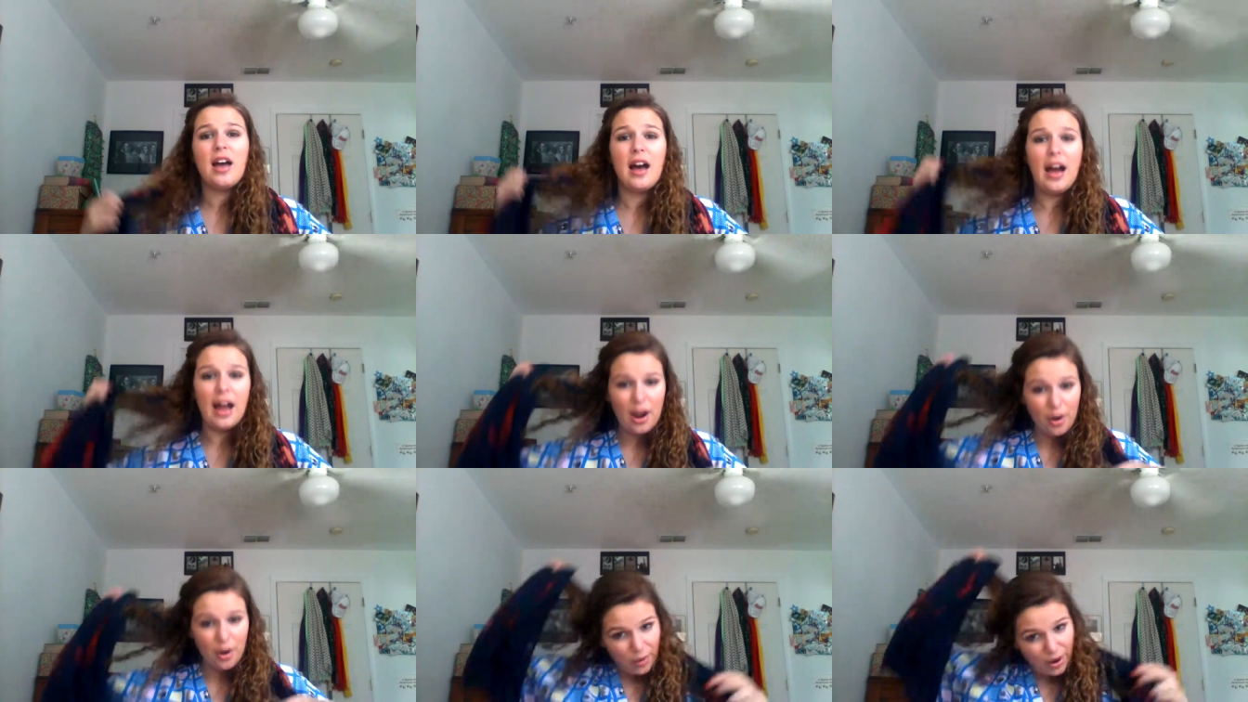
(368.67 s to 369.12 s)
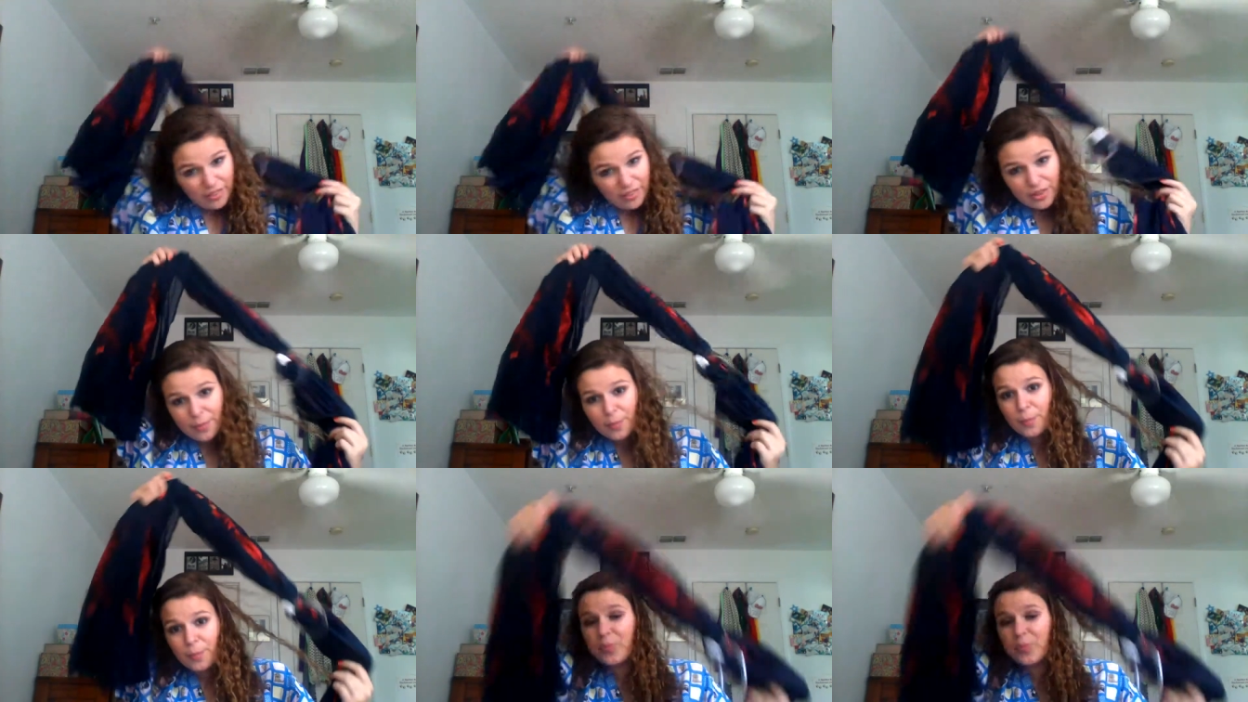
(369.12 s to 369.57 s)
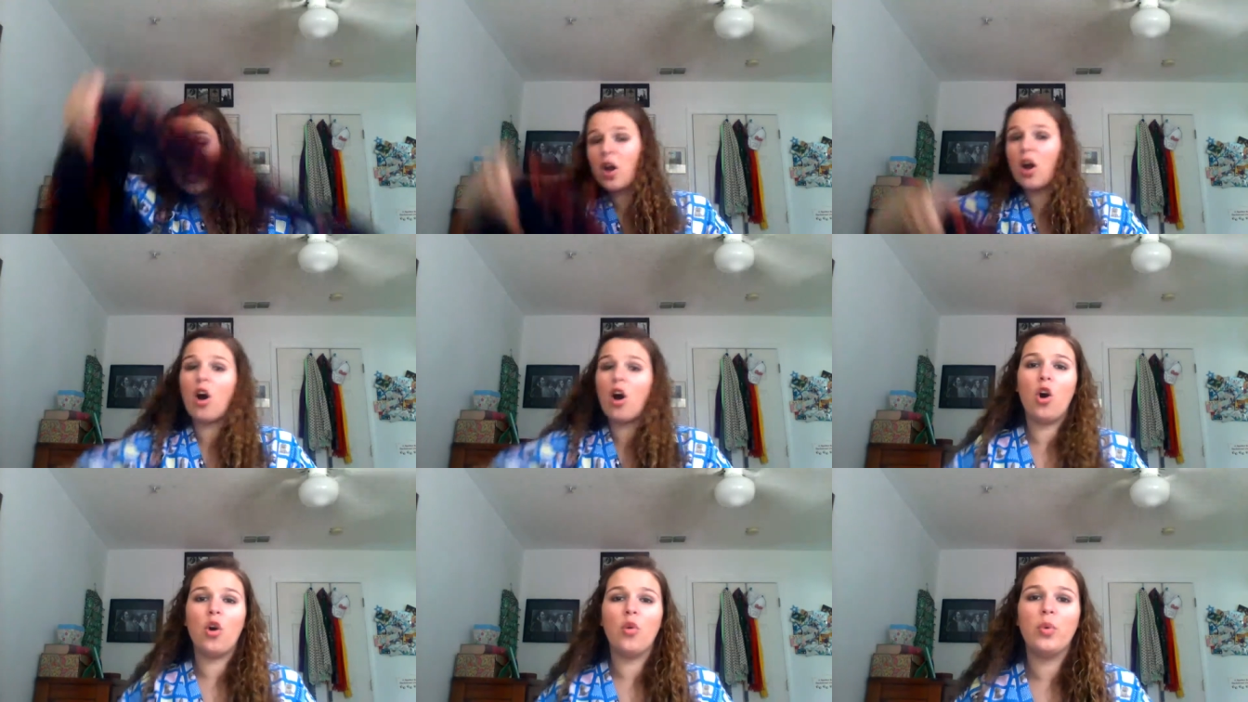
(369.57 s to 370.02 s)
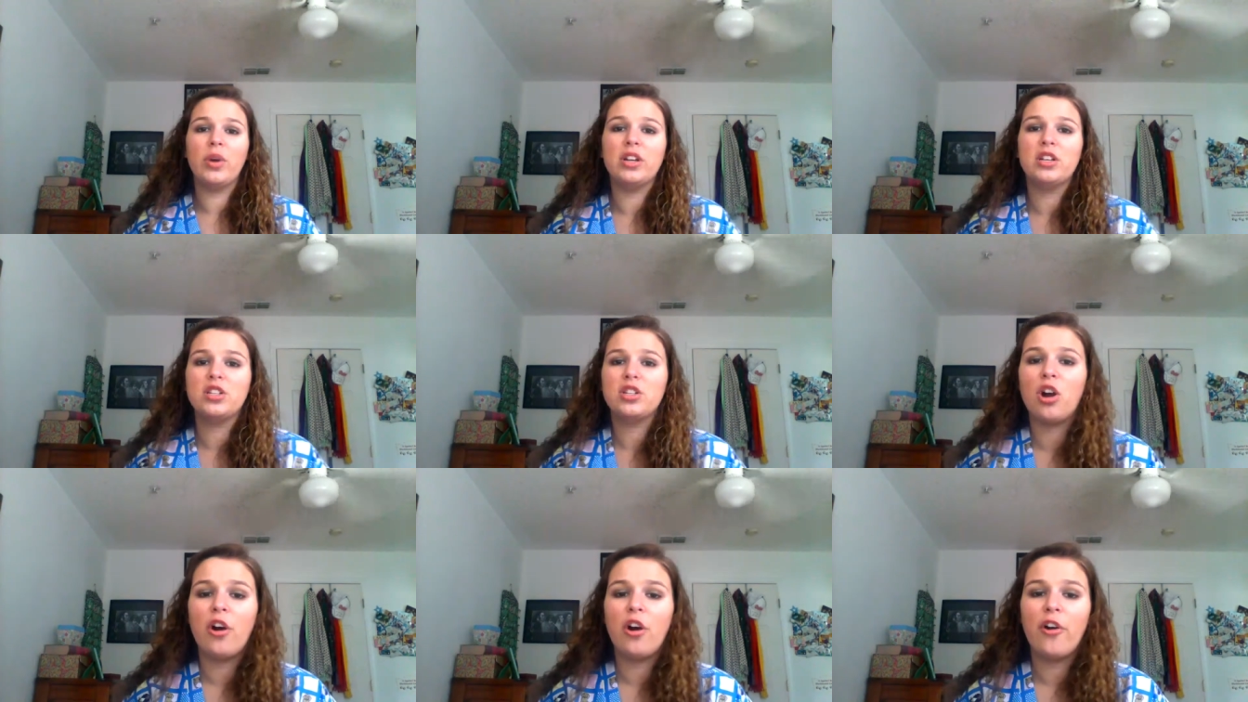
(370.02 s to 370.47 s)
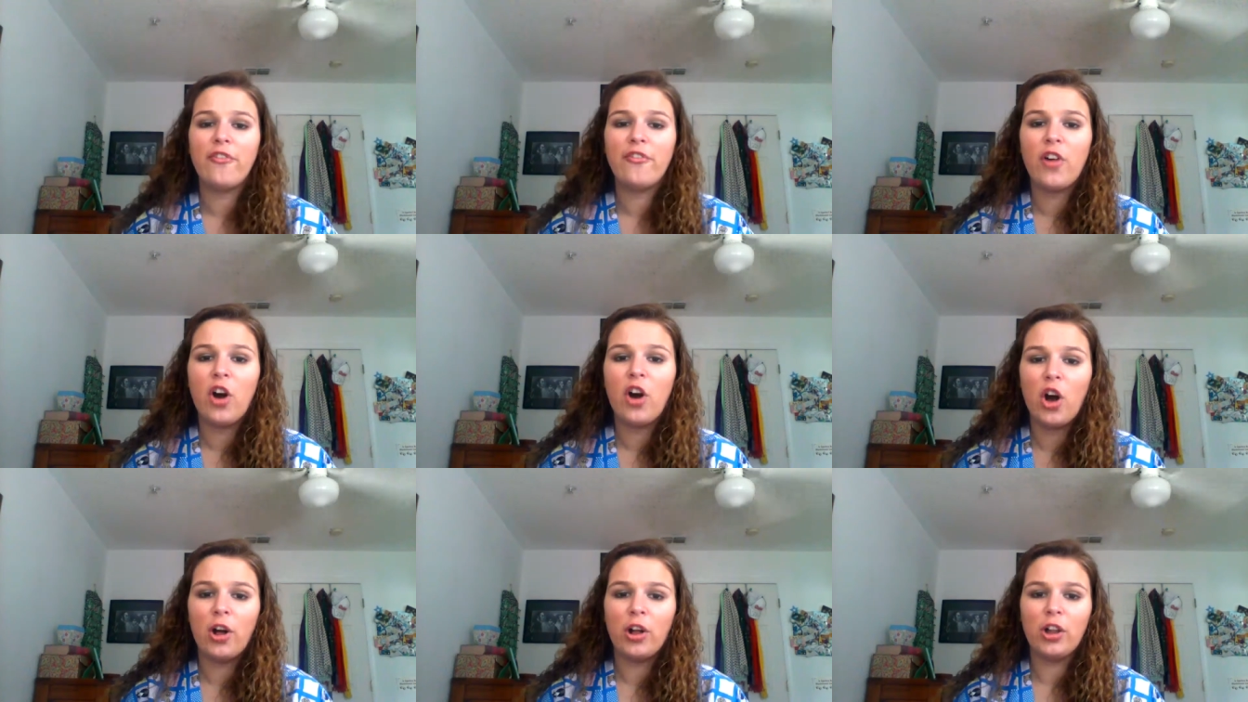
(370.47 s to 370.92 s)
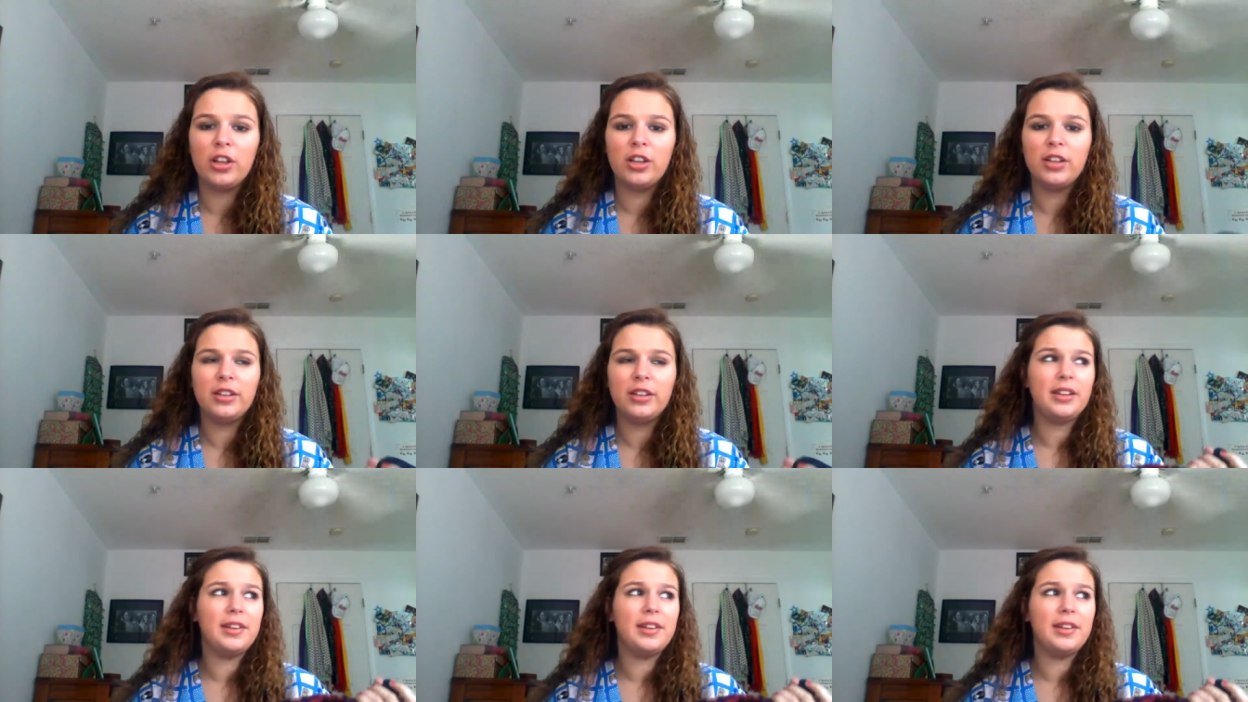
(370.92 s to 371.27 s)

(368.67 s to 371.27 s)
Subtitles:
I wear them all winter, all fall.